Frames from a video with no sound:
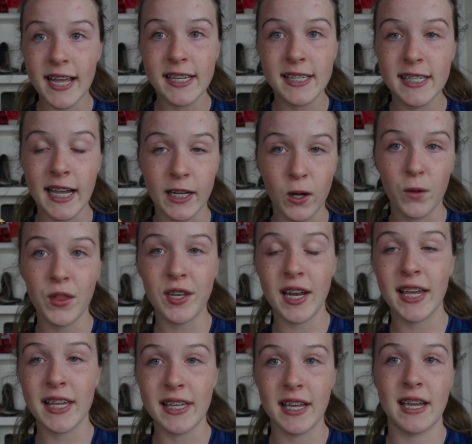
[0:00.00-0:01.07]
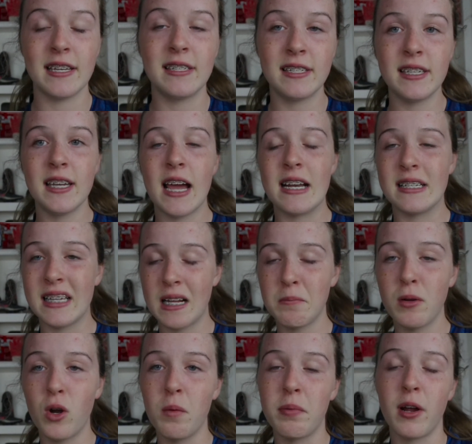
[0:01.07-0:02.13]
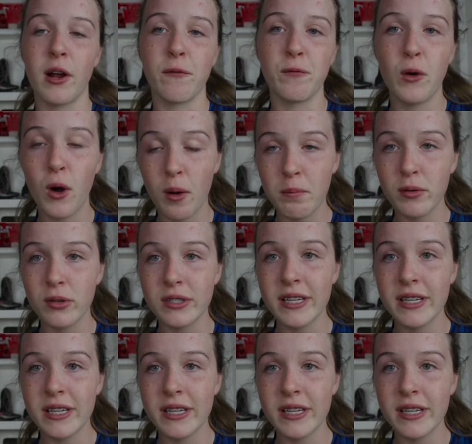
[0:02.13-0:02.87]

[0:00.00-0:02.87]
I go on the Nike ID, I design my own pair of fall boots,